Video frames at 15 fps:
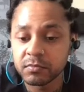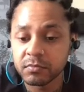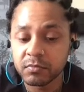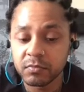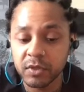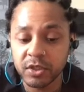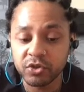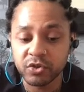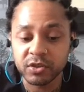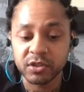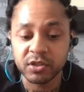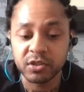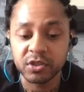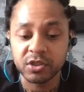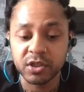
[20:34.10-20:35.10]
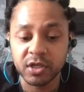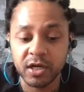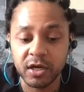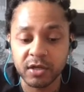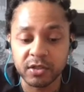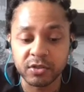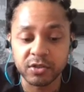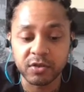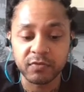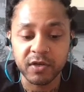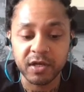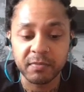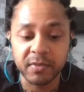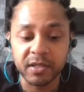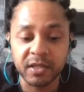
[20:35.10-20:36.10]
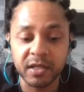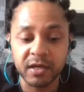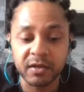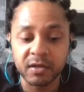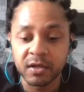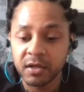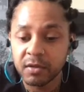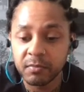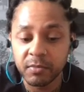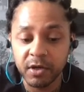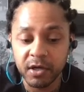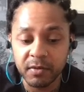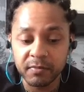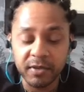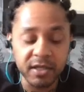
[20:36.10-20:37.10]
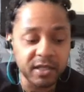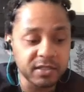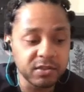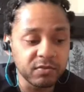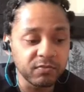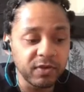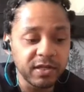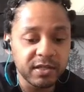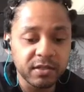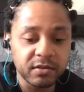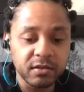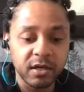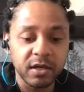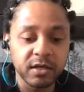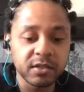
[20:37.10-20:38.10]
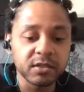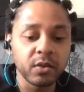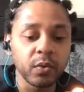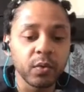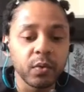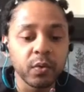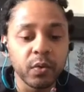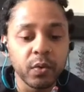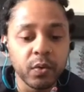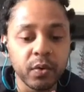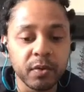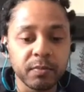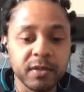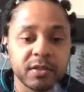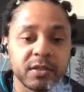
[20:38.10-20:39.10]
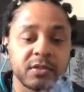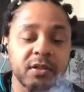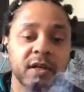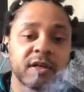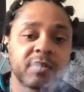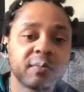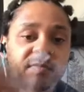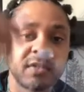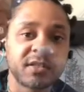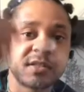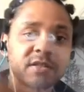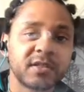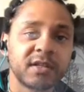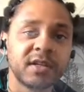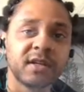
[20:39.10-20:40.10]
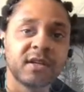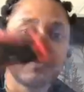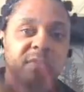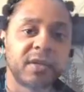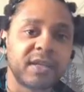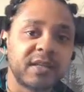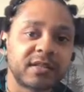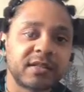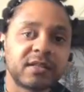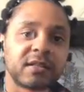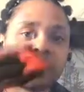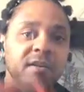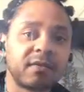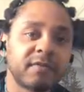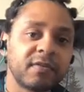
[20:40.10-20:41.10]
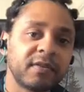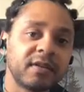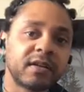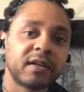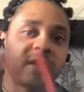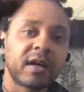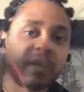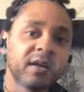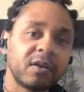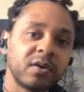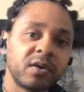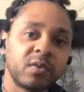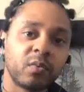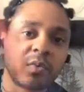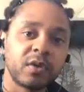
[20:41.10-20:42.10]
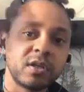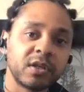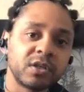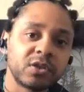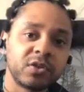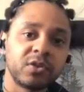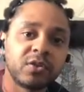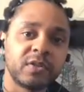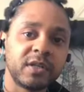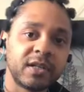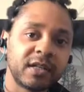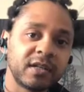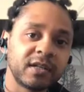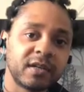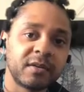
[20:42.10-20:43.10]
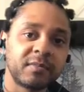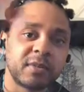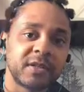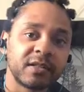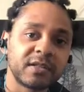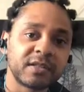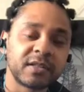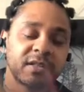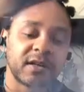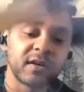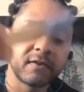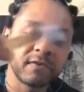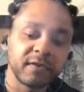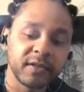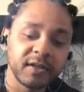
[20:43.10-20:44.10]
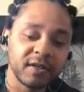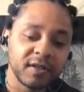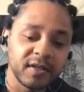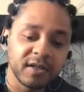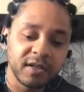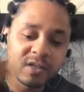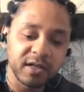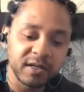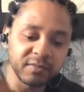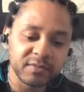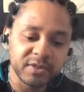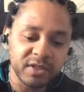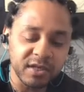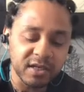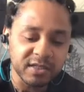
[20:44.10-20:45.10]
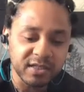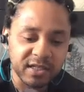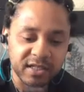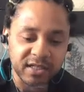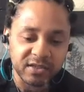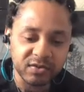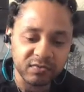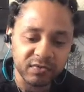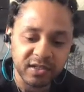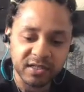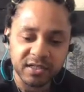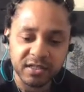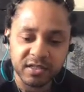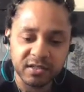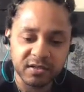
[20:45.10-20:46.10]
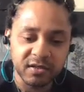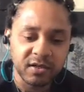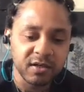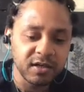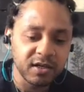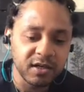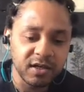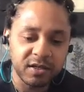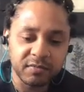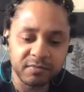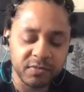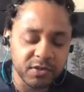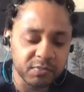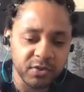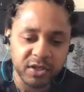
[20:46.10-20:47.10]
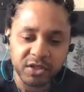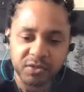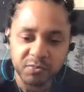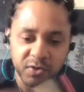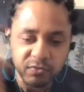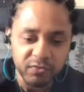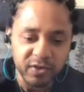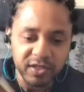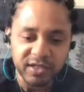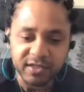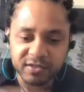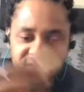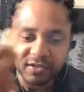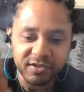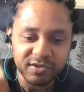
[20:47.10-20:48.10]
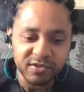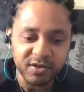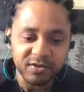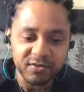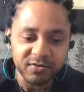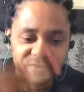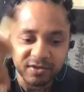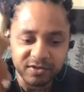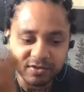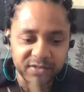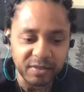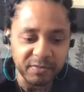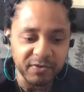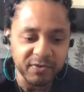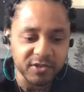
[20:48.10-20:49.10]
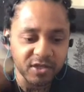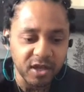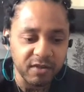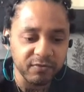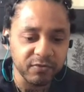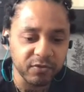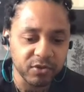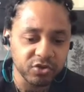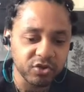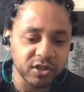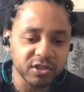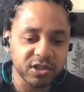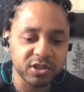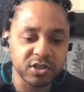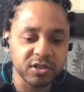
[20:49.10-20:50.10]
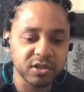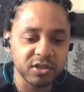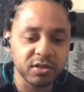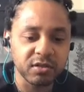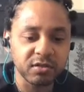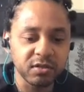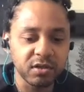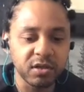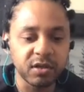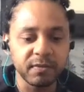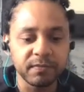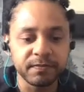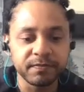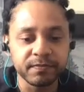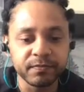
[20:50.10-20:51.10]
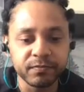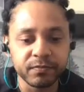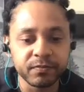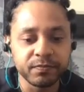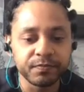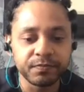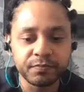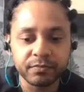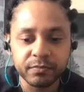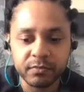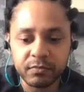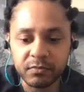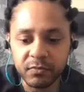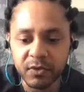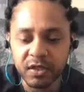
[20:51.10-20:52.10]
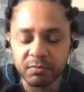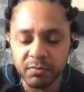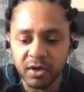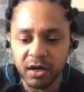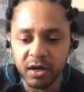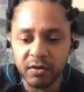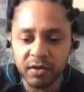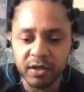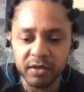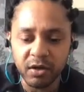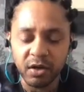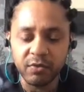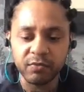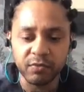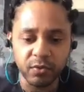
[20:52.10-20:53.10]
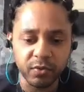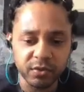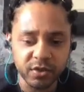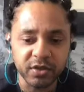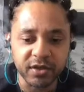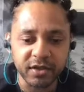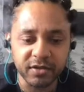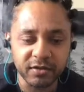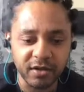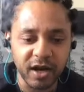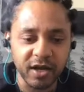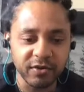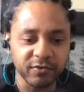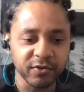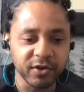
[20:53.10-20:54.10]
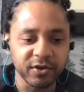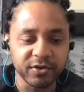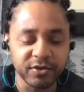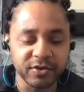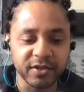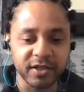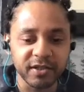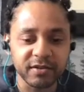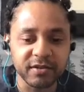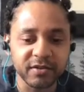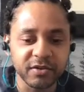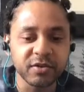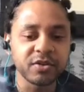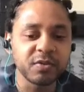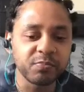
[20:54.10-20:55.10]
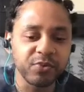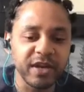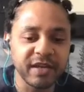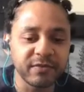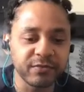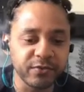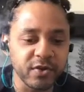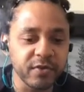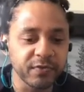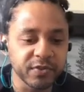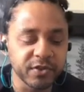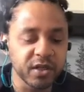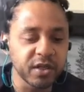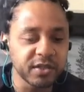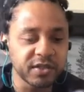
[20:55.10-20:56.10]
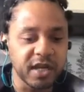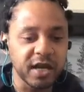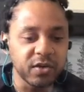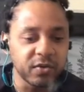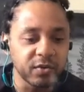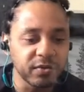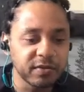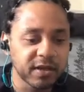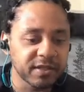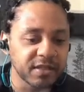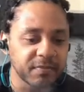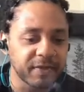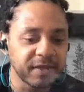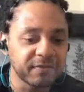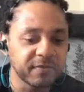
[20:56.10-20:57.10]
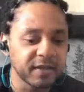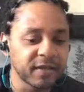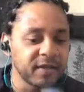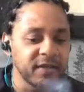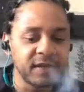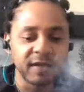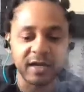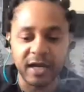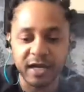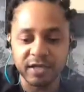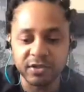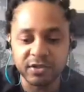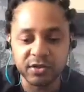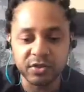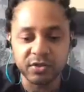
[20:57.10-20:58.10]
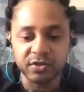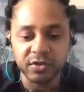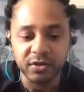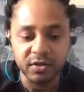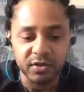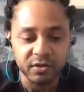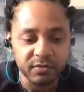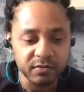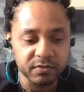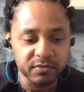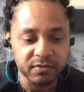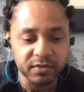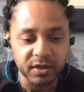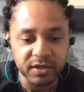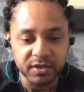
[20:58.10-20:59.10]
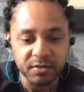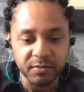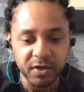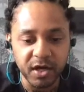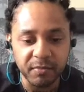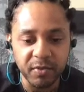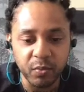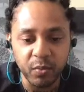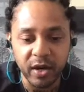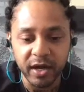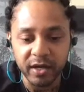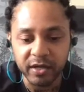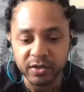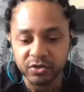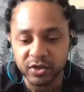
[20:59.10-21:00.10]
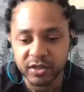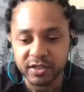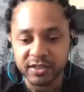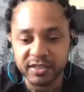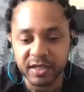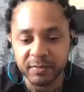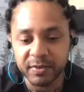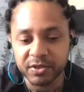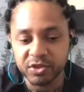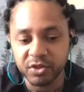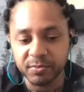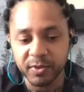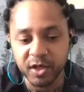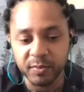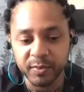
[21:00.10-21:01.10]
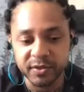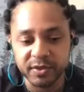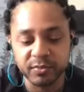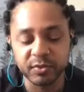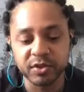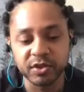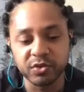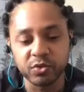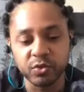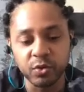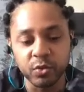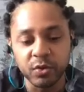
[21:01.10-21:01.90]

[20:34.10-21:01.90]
interesting to check out, and I do recommend that. But yeah, that's your reading, guys. Let me send you guys some blessings. Peace, love, light, oneness, unity, abundance and health. So guys, yeah, that's your reading. It's pretty smooth reading. So the soul, some of you are going through a transition, and but in overall, it's looking kind of good. You're breaking free of a certain cycle. That's the main thing, and you are starting to become aware and trying to step into your purpose, which is cool.